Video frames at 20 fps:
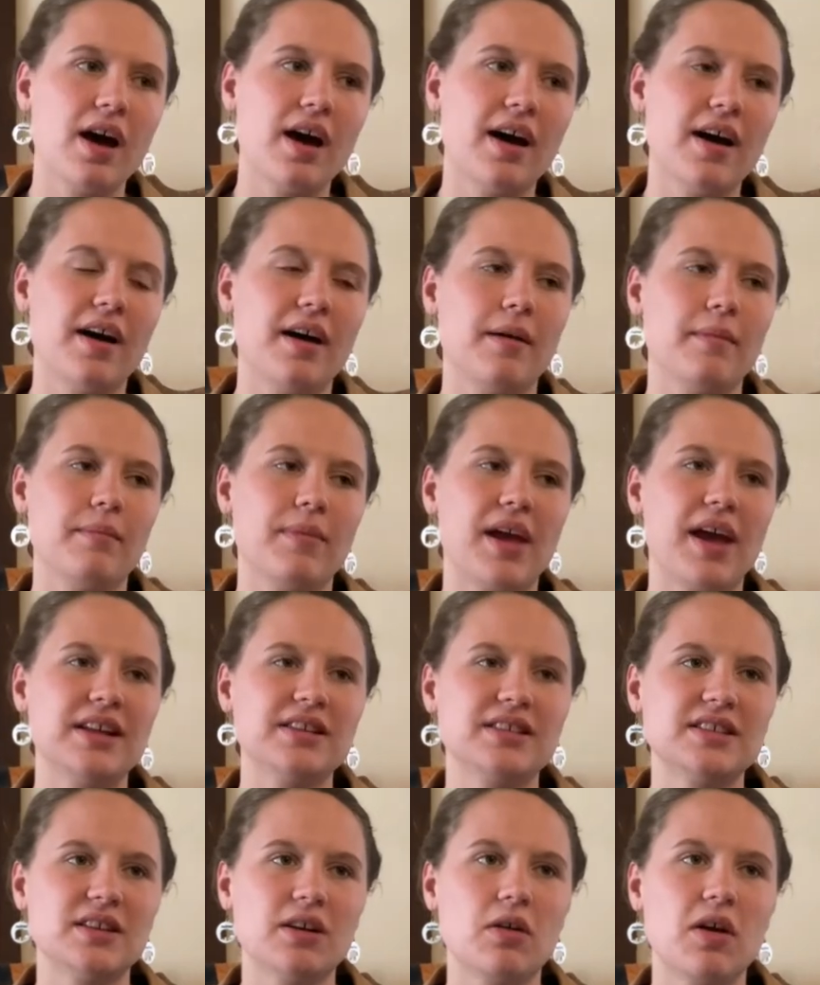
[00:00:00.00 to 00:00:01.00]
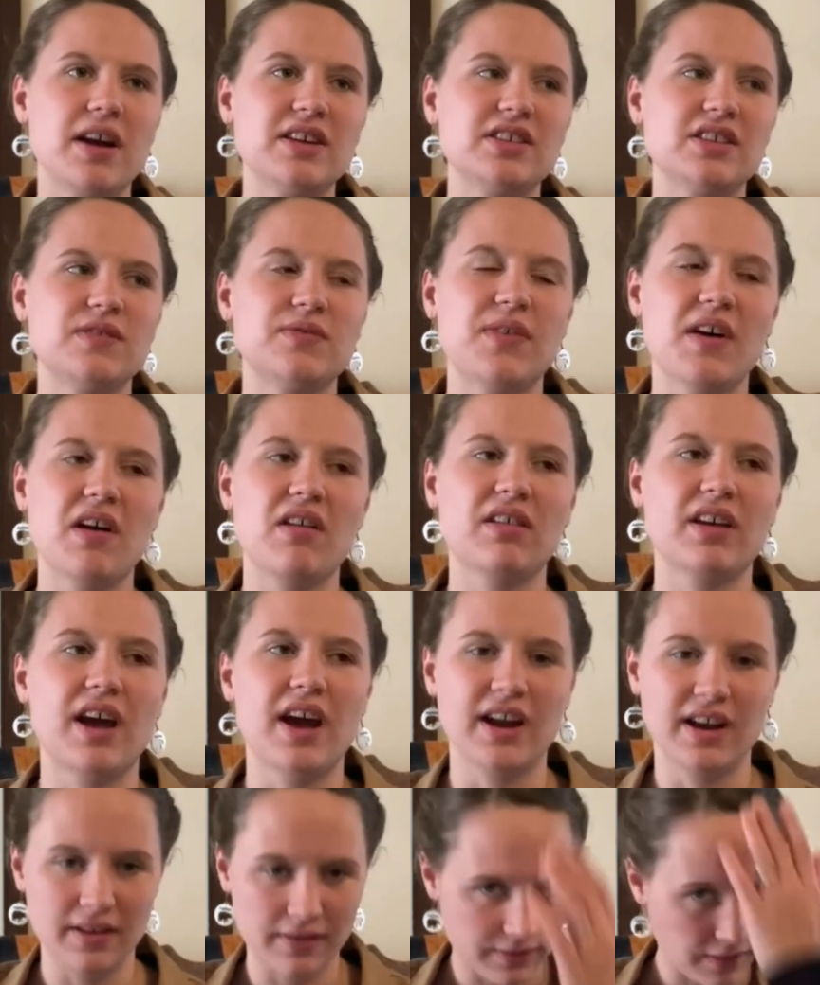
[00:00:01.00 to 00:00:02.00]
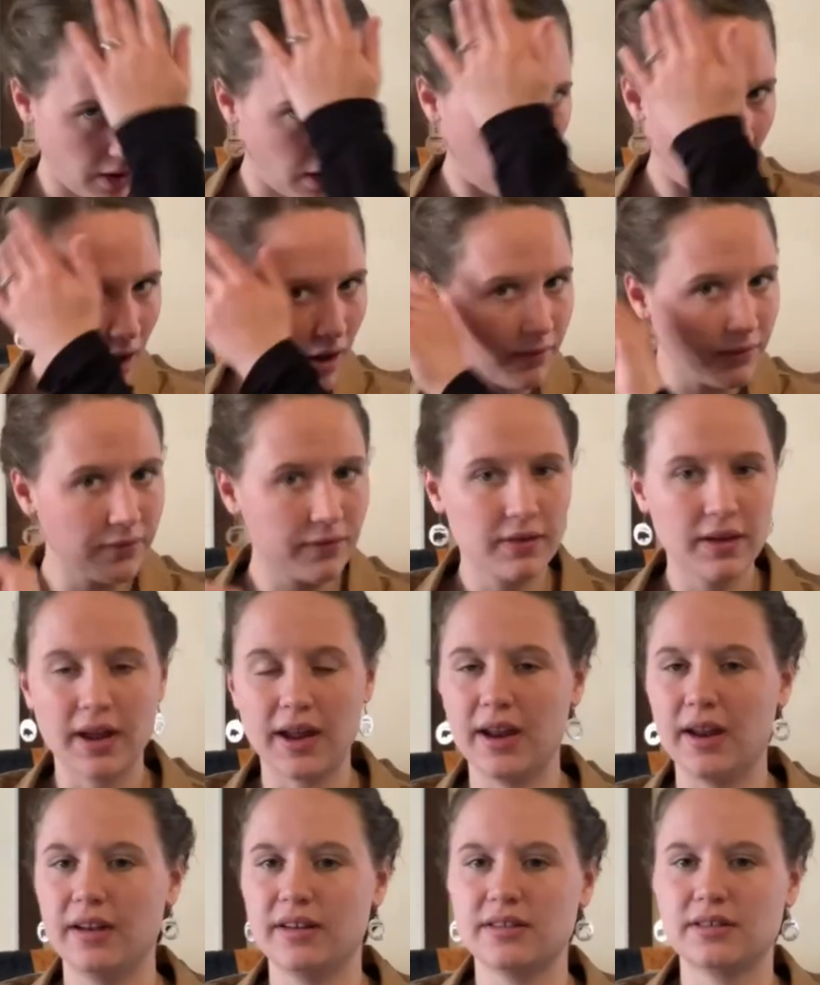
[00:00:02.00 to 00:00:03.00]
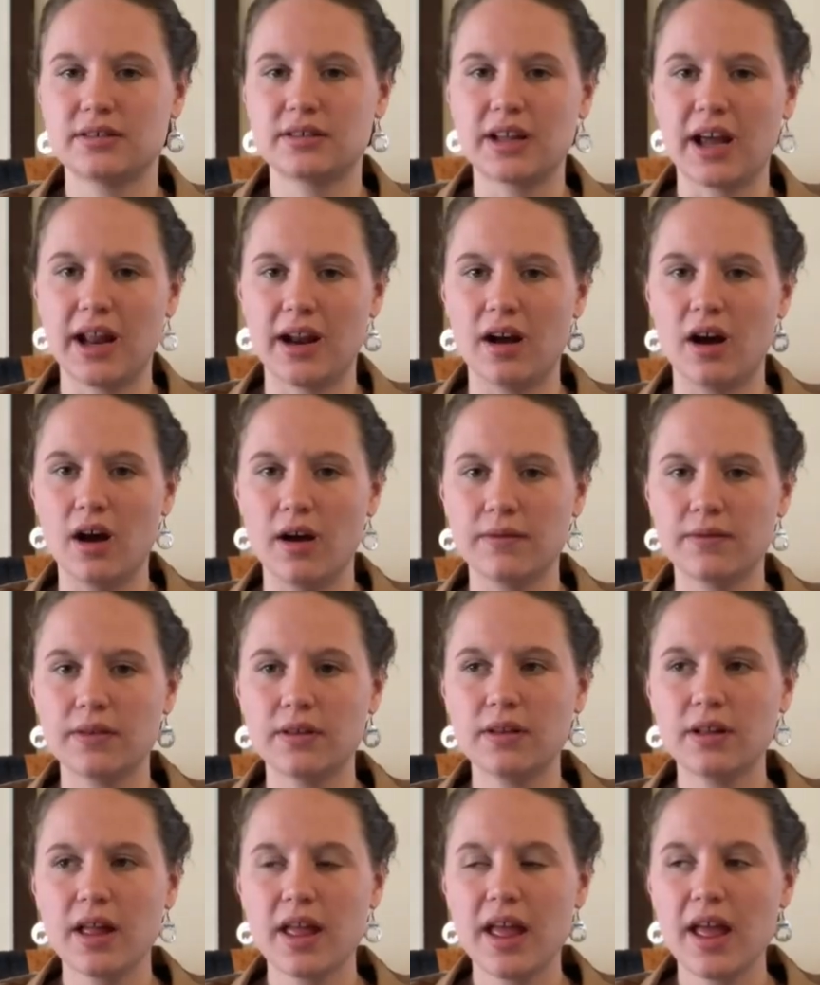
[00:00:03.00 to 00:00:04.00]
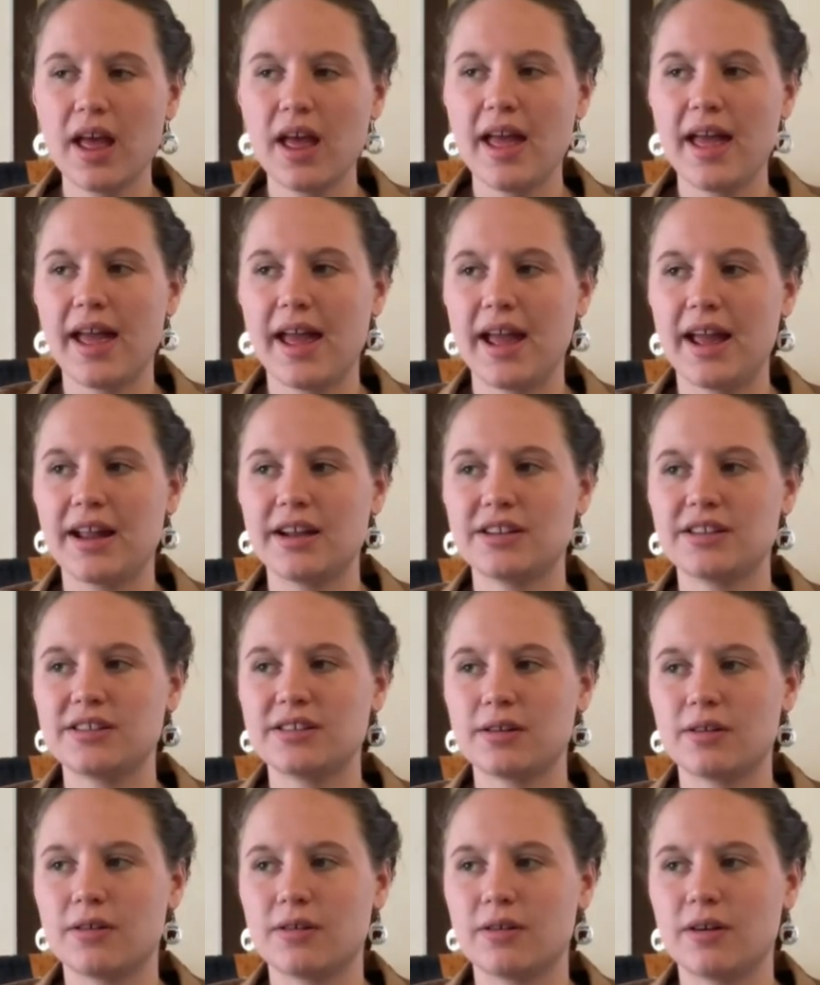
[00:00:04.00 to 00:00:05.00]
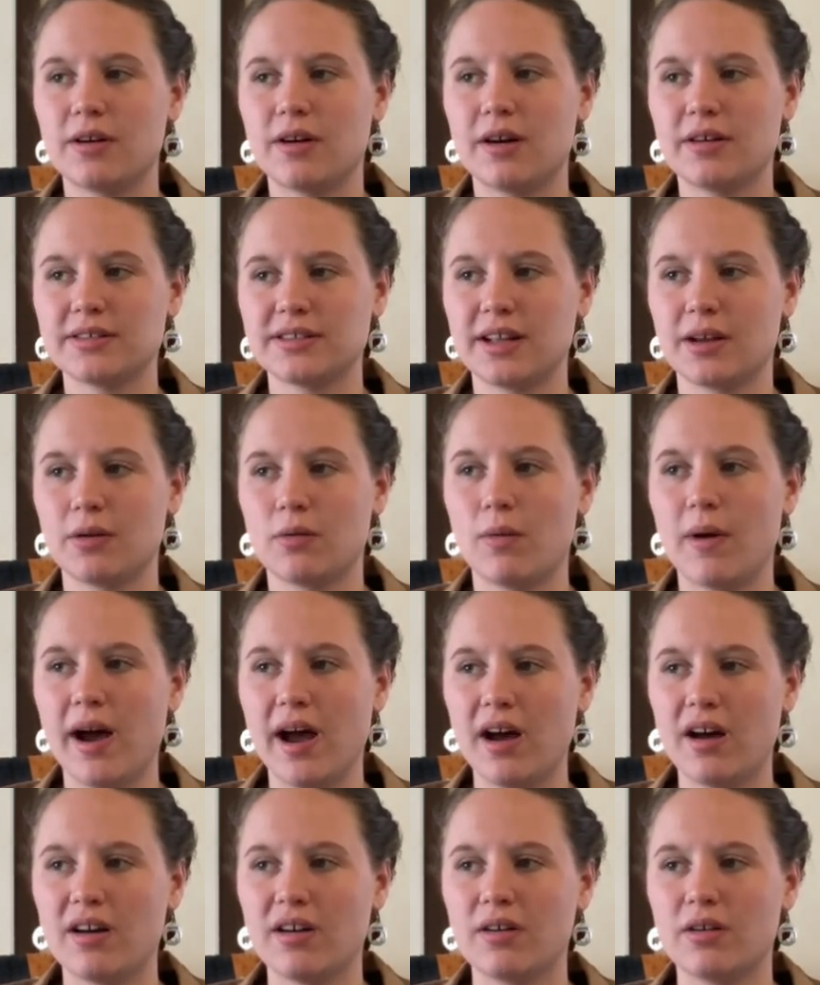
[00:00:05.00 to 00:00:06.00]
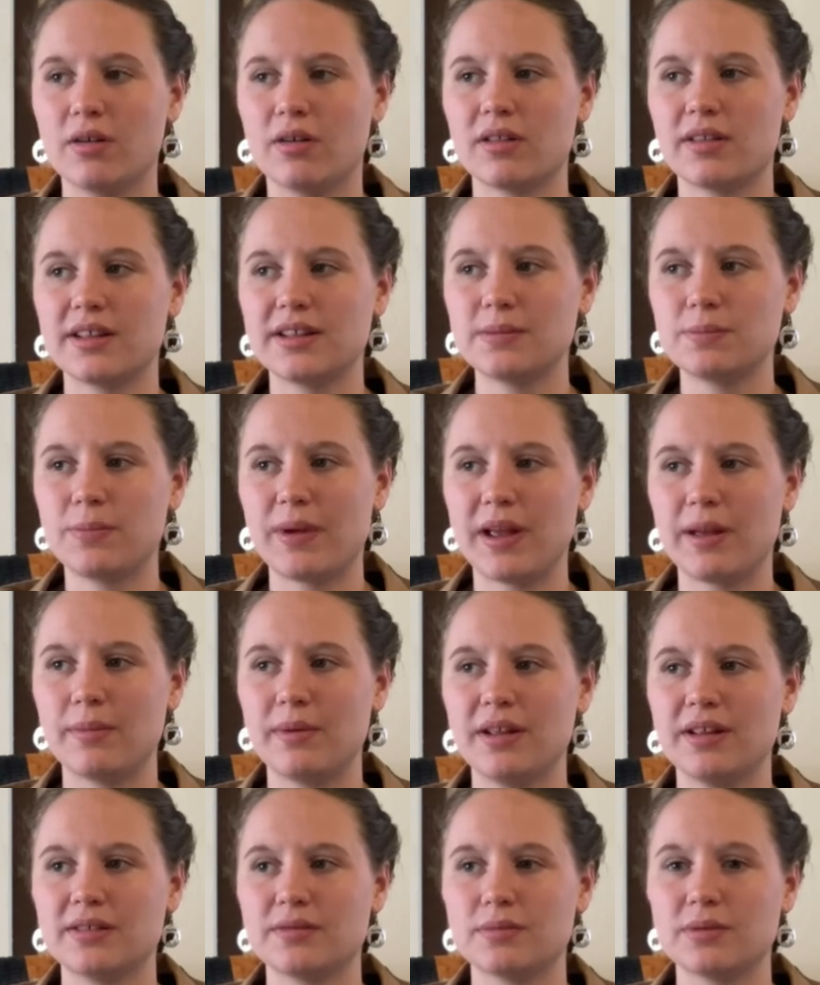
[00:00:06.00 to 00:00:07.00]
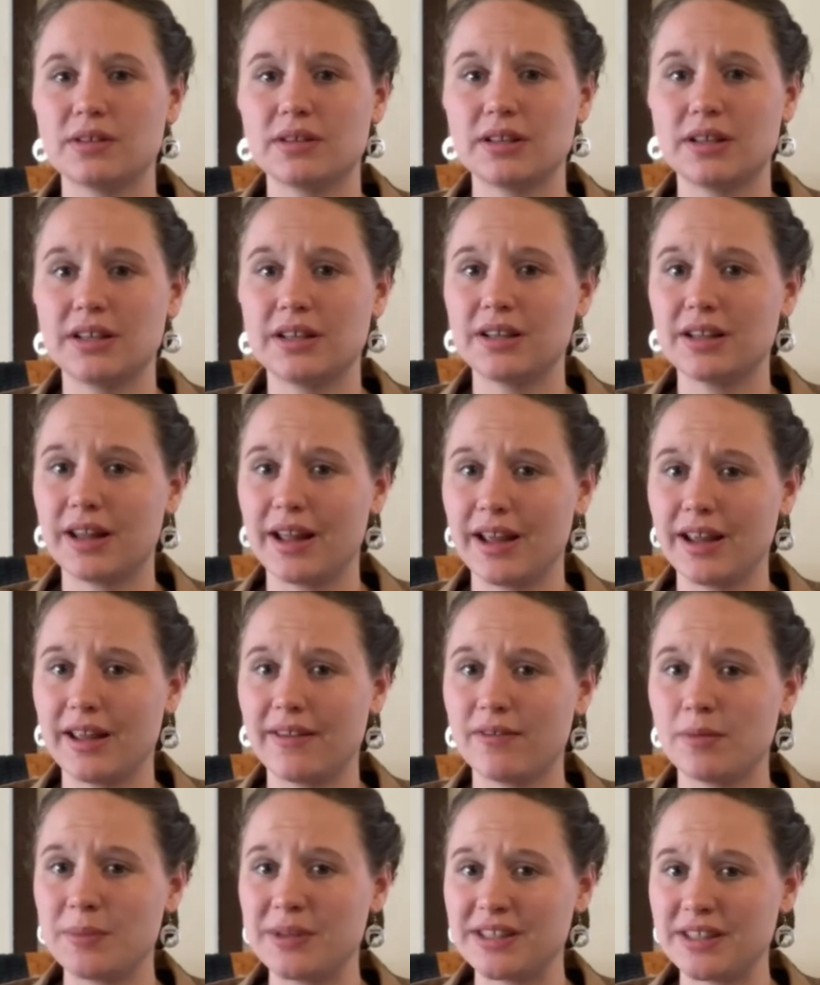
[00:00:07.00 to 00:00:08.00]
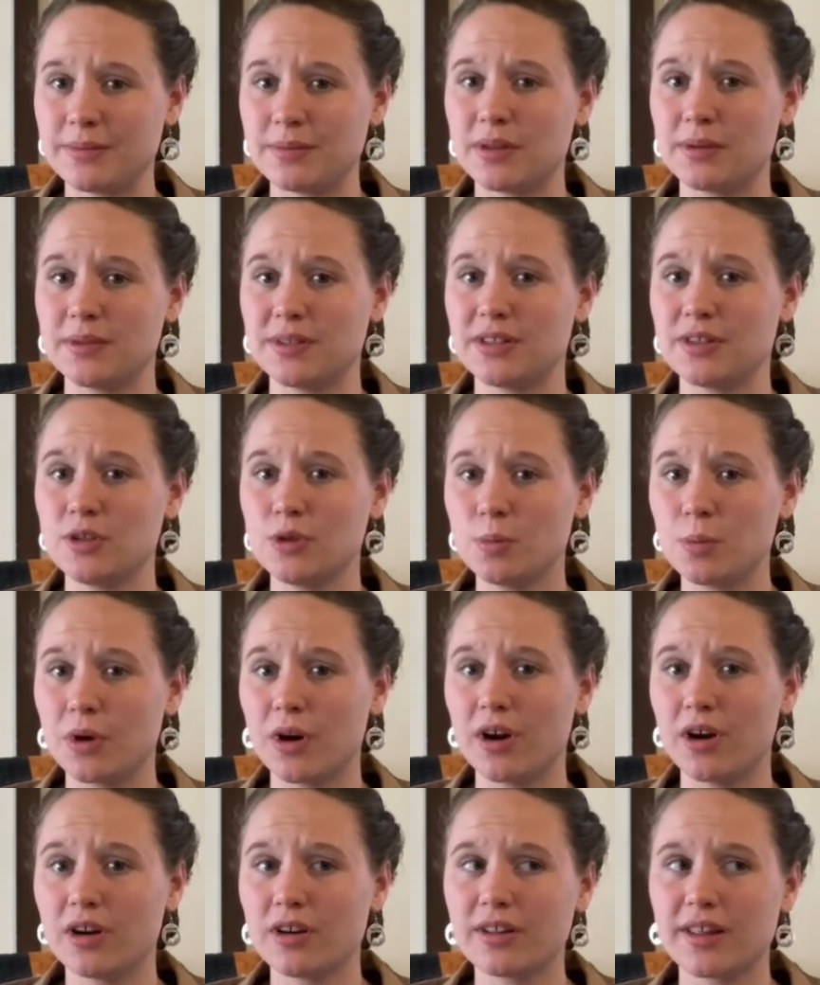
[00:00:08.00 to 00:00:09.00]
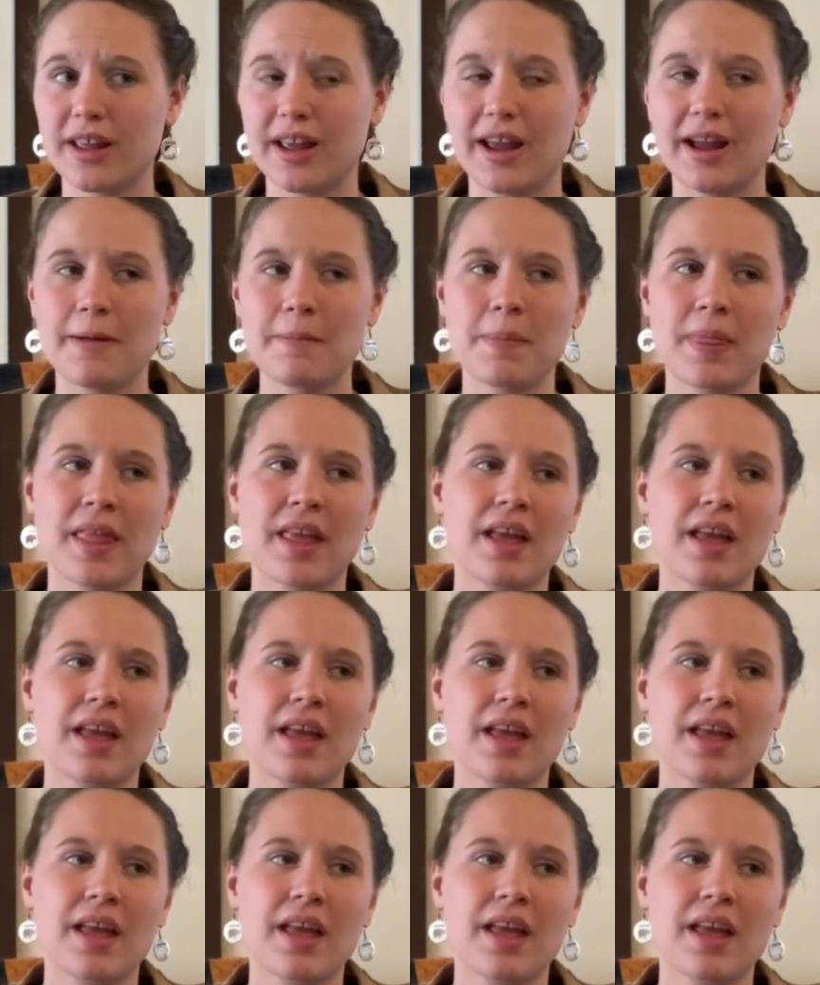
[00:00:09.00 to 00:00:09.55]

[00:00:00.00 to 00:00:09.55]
Um, and so I just felt kind of off and kind of awful. And so I was like, wow, this baby is really like giving me symptoms super early.